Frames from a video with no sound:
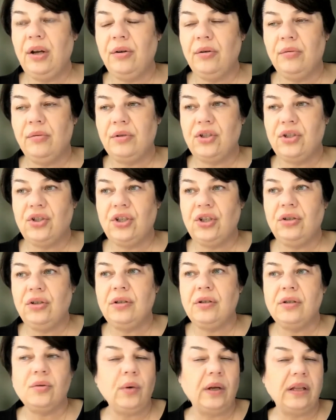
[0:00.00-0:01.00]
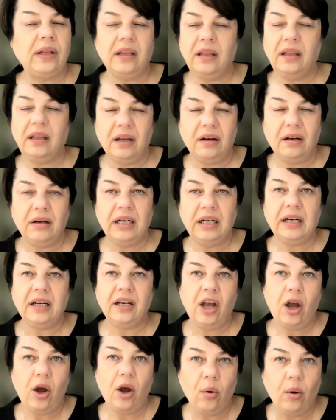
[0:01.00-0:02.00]
students, whether they're in a
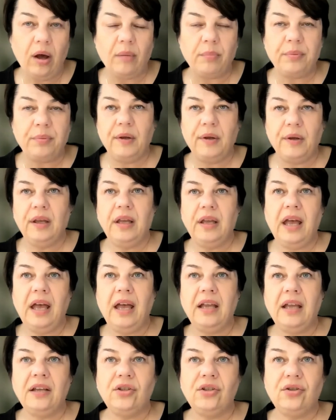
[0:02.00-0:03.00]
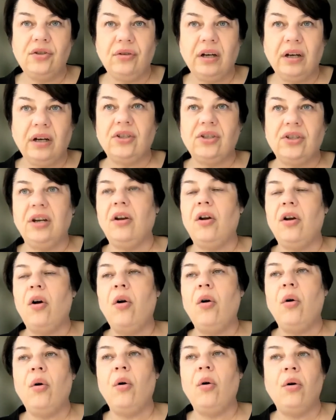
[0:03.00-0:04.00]
co-op structure
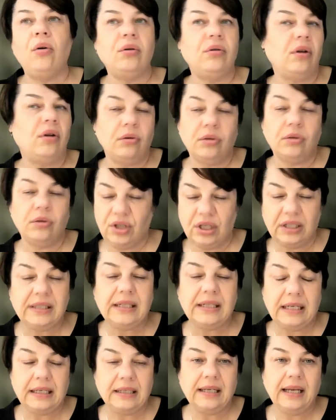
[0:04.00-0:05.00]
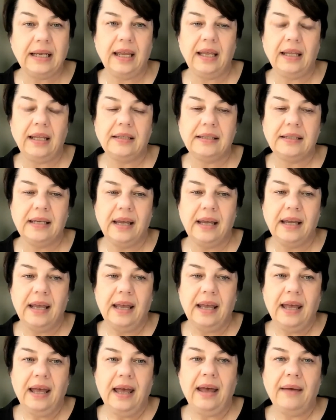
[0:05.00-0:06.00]
or just interns.
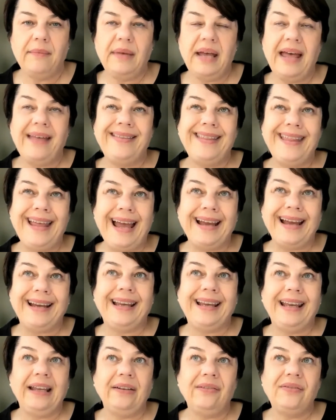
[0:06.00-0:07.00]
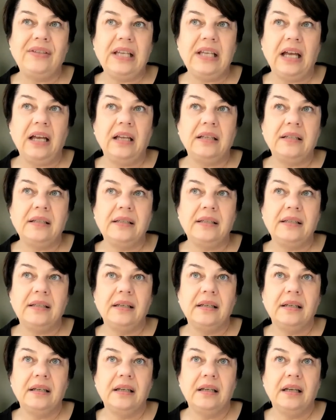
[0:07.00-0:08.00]
And that gives us
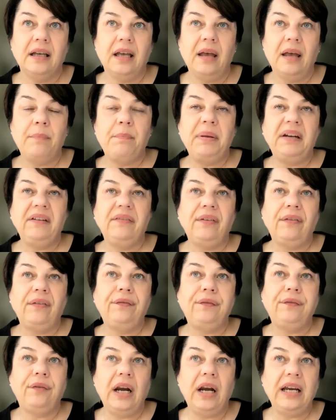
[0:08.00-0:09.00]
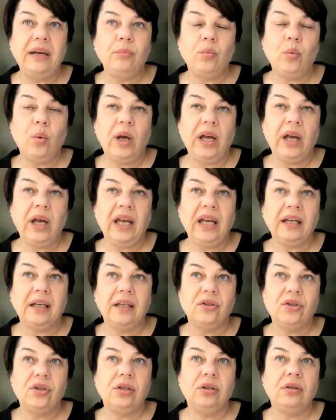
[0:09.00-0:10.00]
a bit of a framework
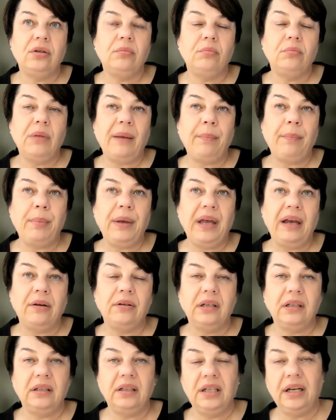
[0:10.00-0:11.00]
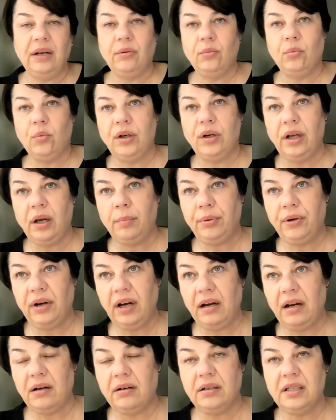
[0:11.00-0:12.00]
to map out, what our
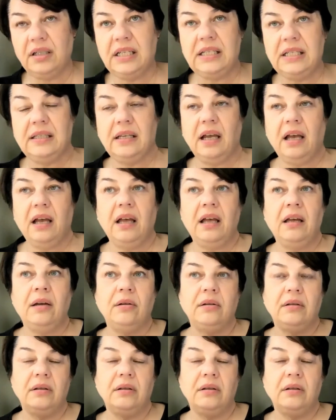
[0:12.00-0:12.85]
priorities are.